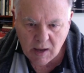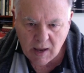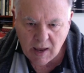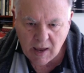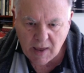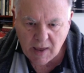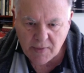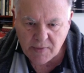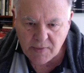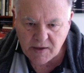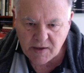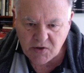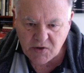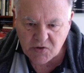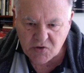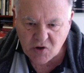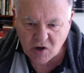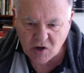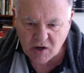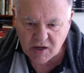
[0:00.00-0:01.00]
and then he's
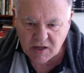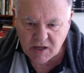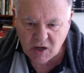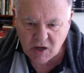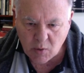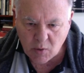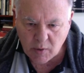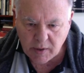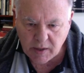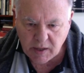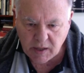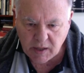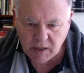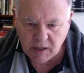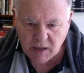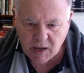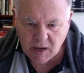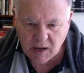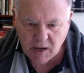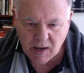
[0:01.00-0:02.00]
got to go
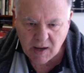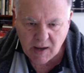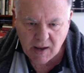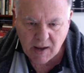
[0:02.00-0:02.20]
here,